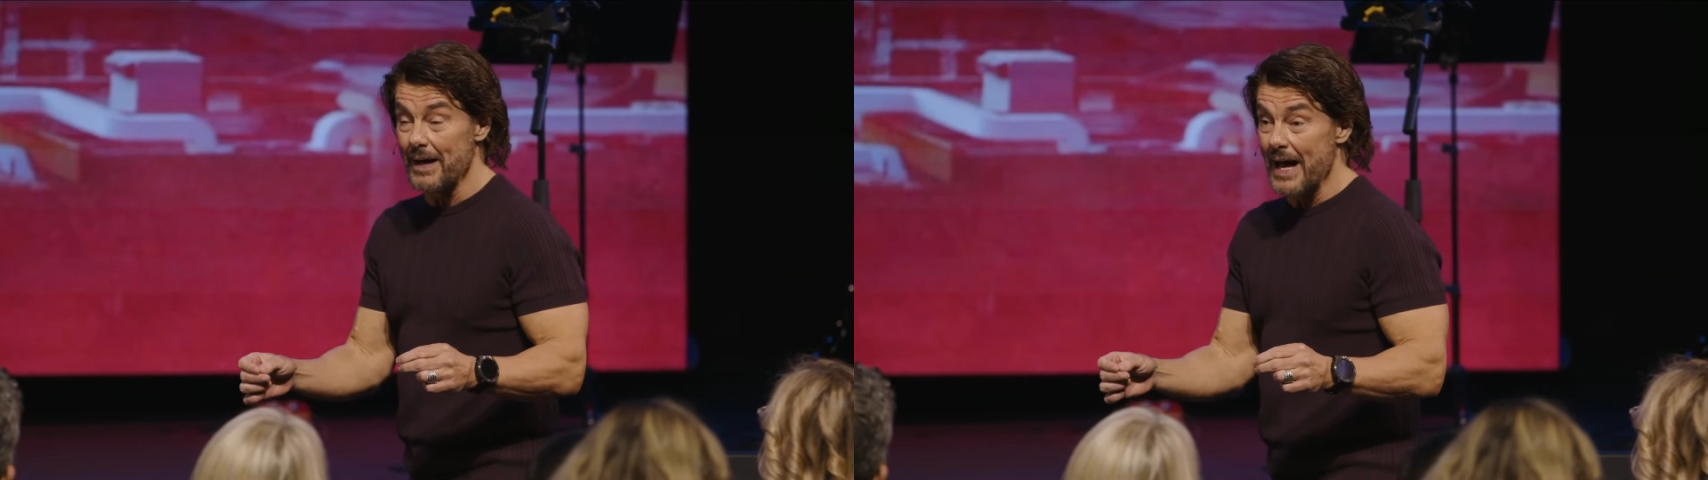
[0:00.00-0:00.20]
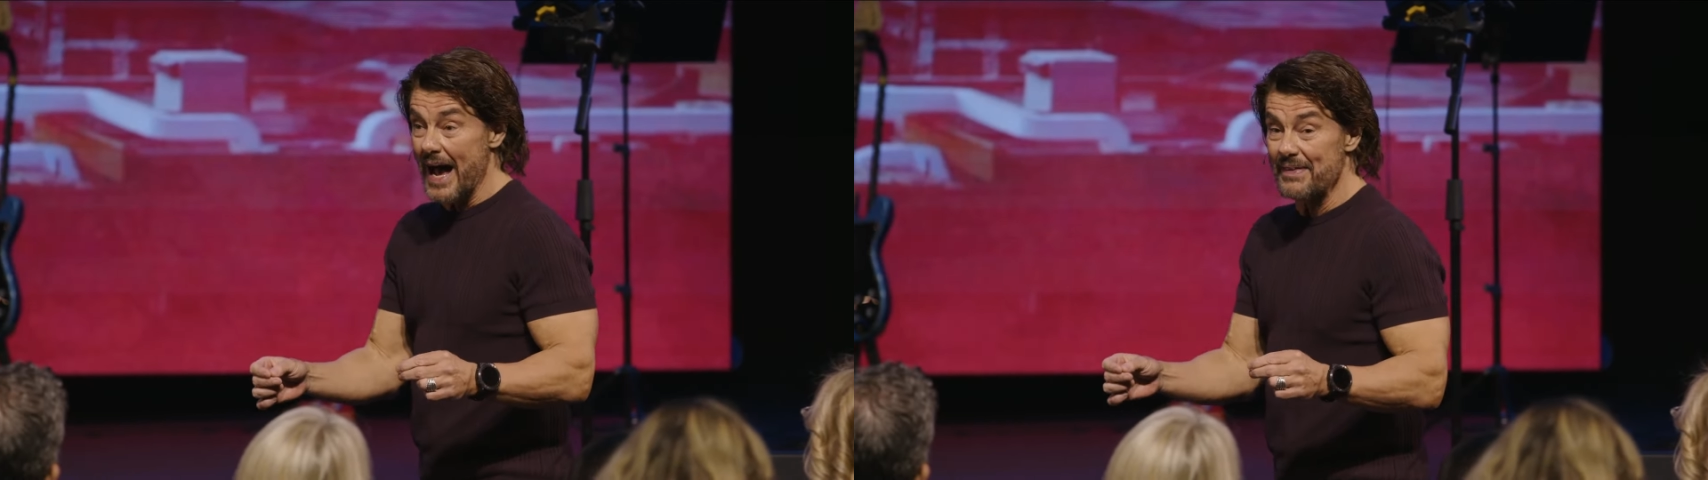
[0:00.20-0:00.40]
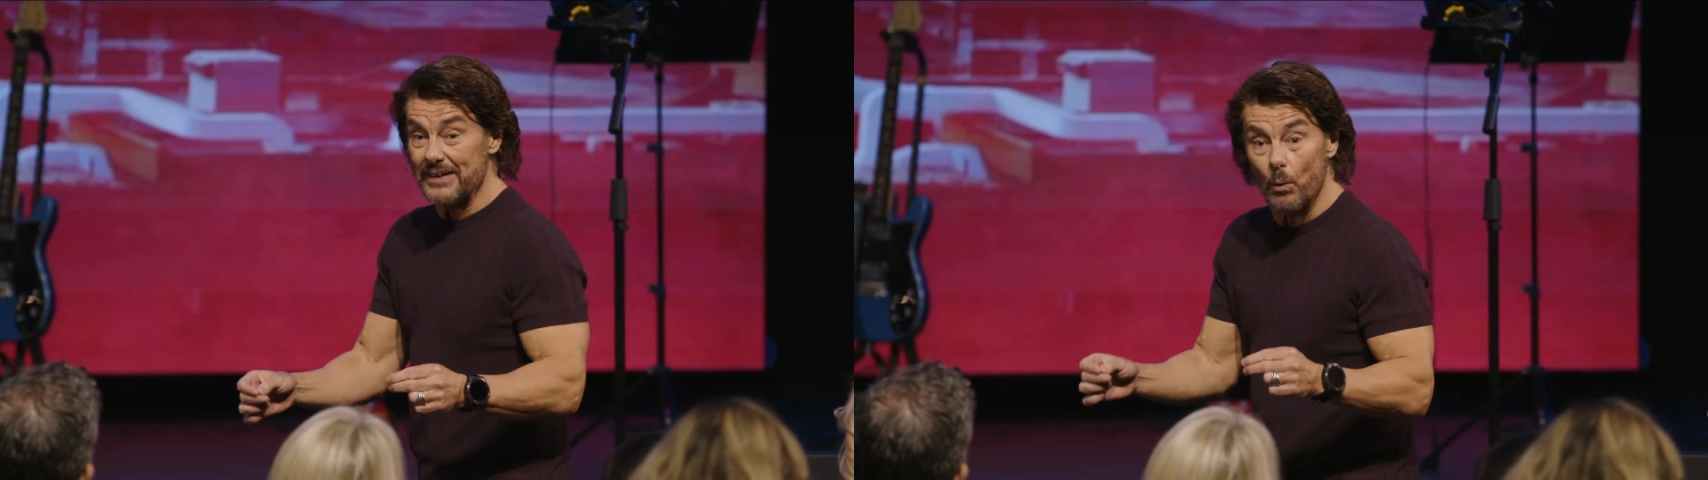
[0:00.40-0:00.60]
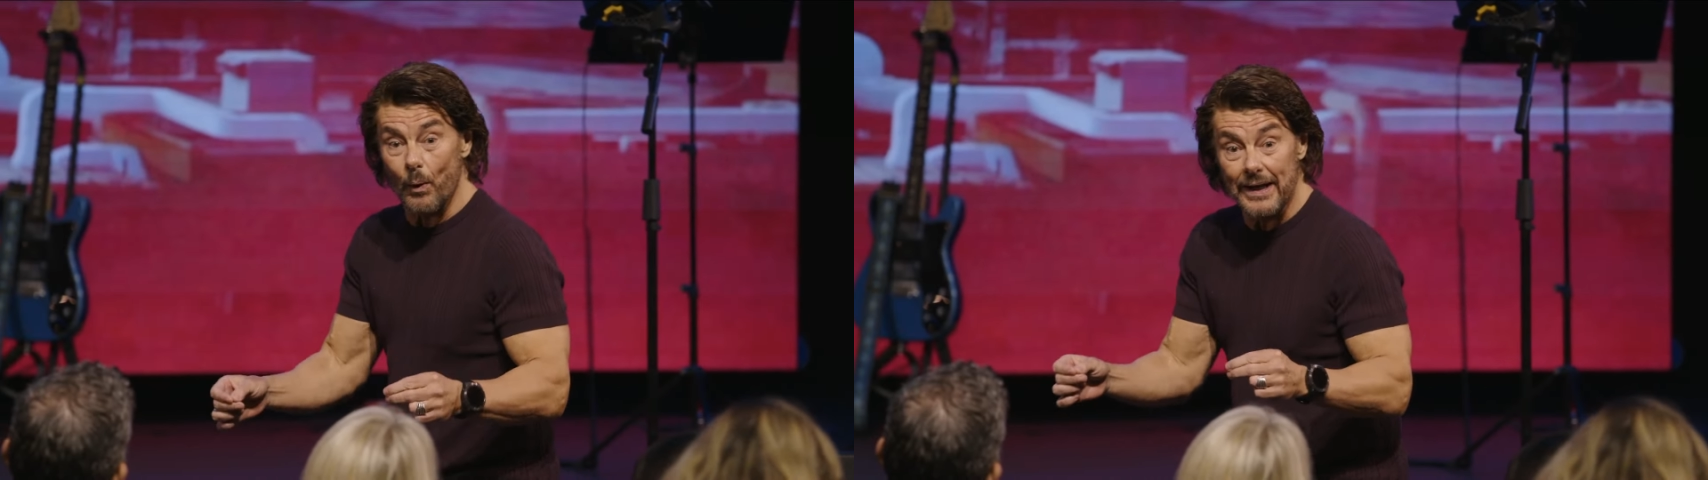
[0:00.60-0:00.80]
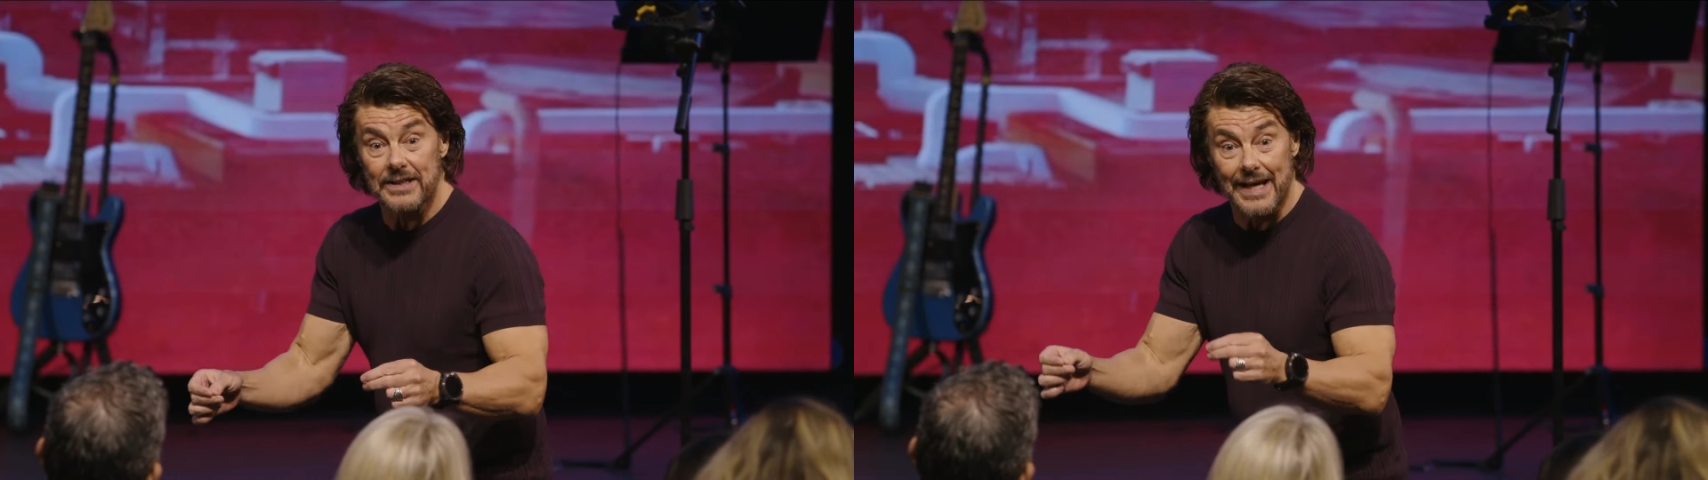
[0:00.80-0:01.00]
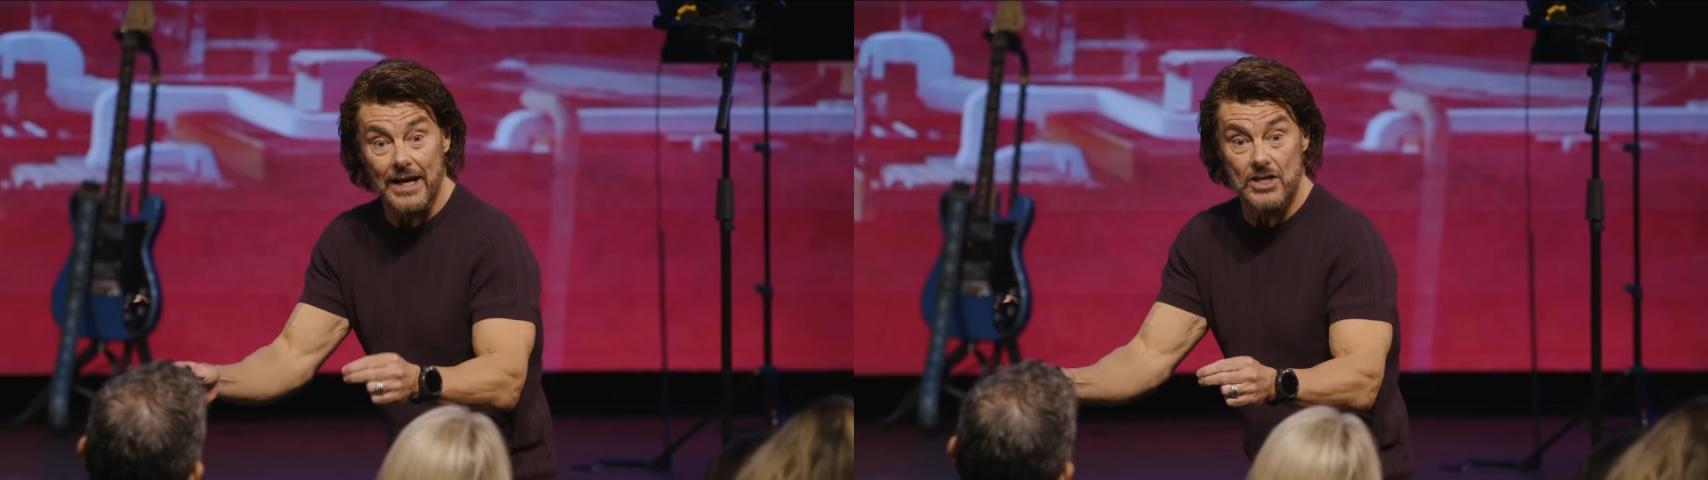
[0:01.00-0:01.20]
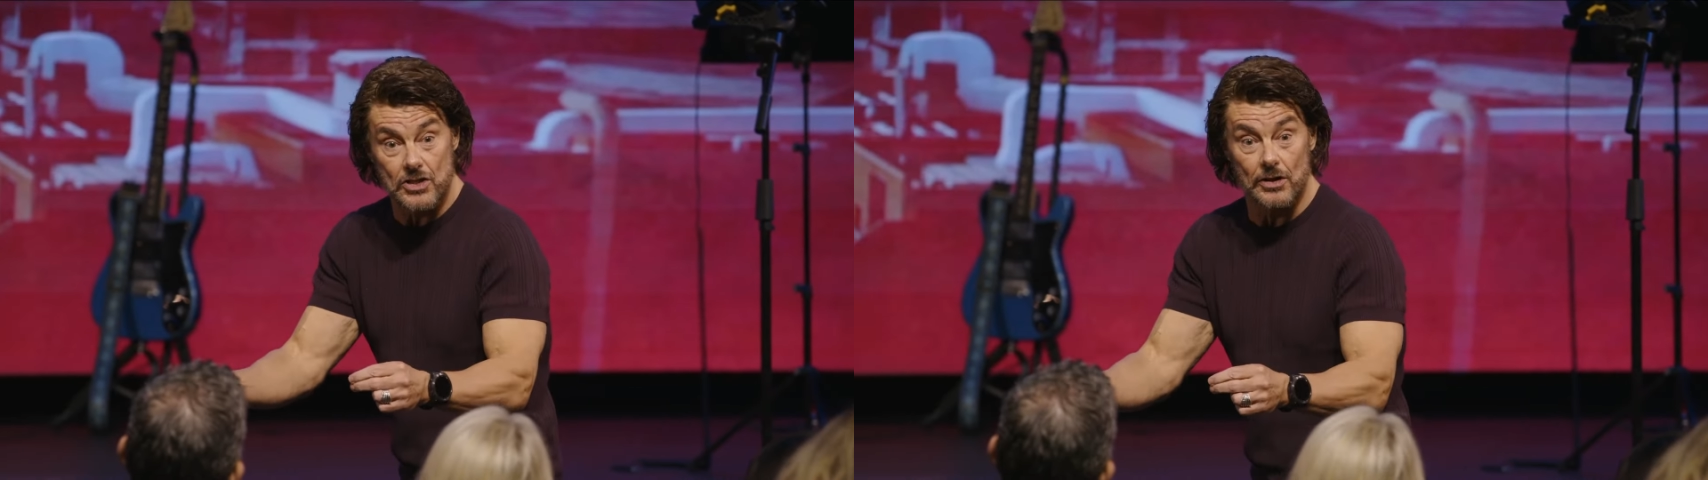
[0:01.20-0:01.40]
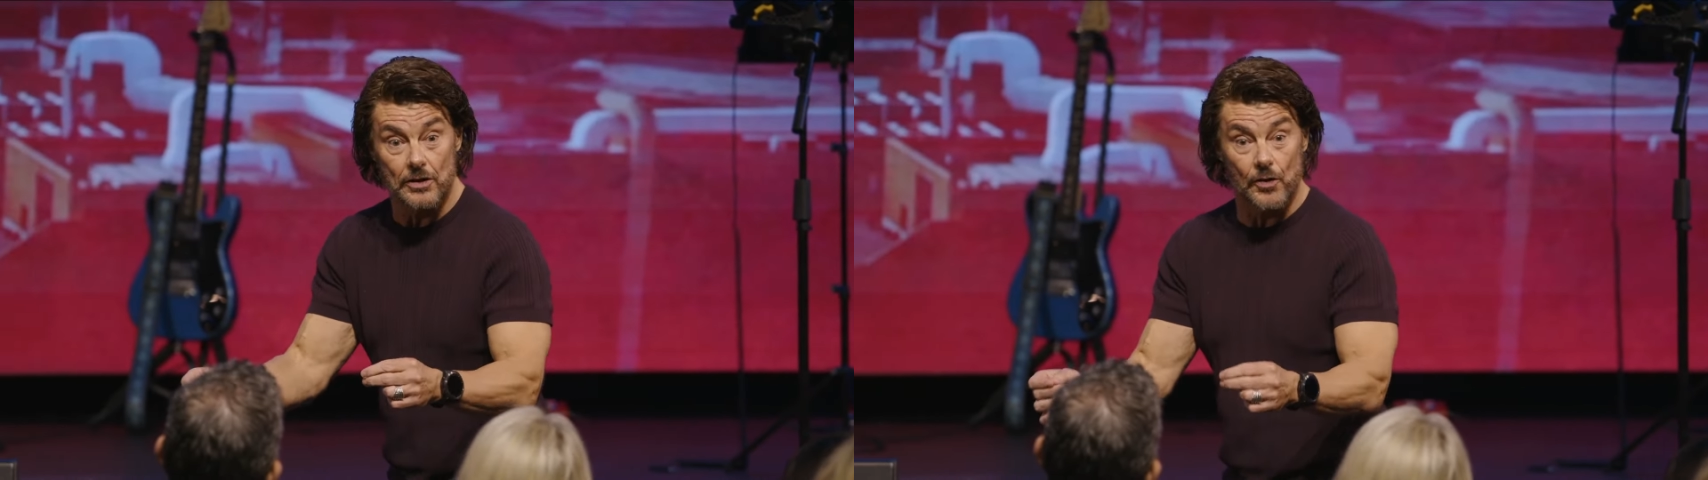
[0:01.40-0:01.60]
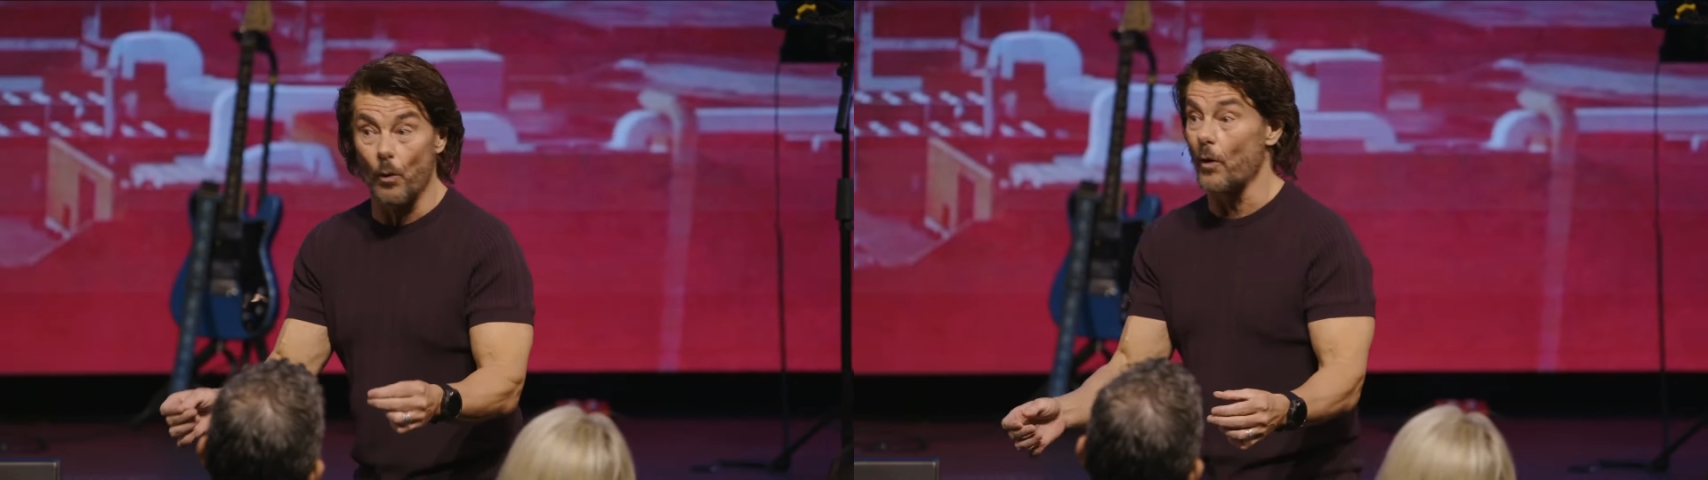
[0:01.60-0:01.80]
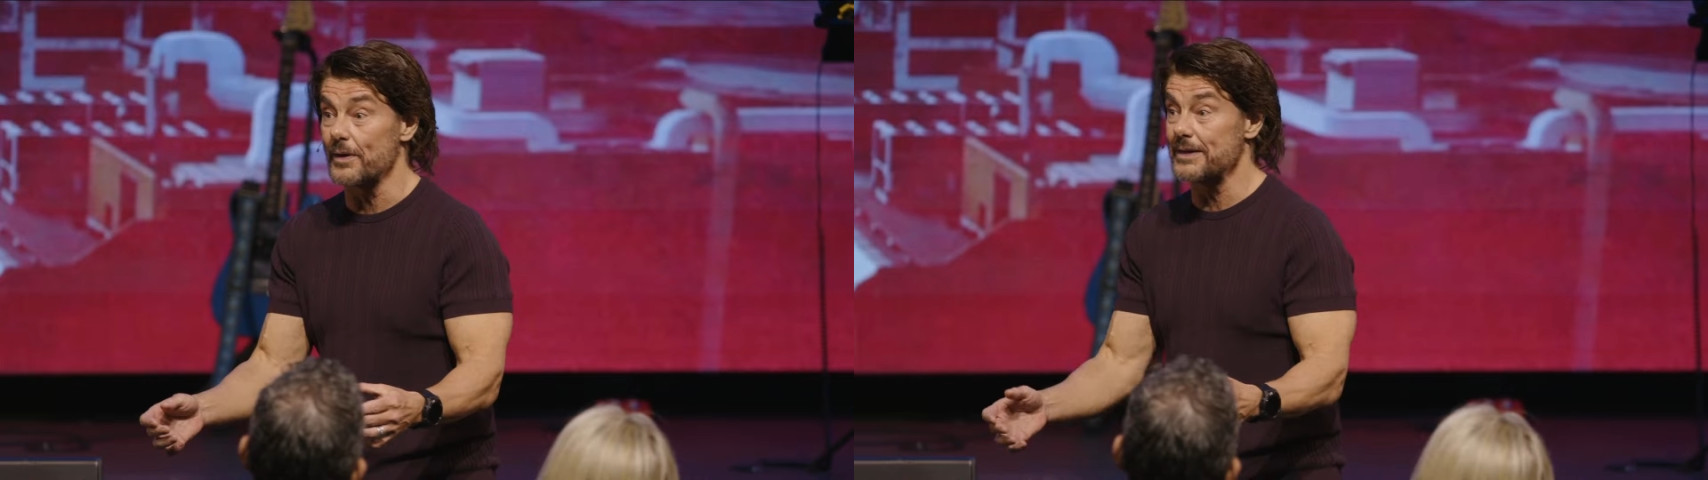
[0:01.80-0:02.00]
about, and that's a well-intentioned
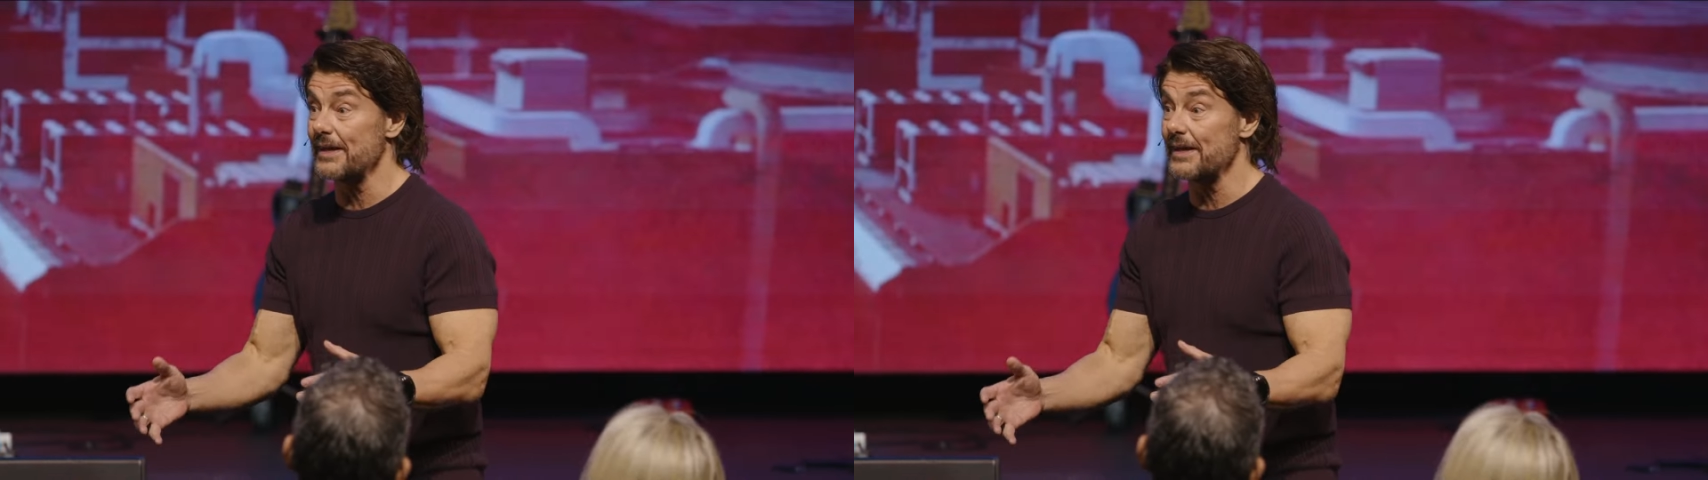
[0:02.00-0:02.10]
thought.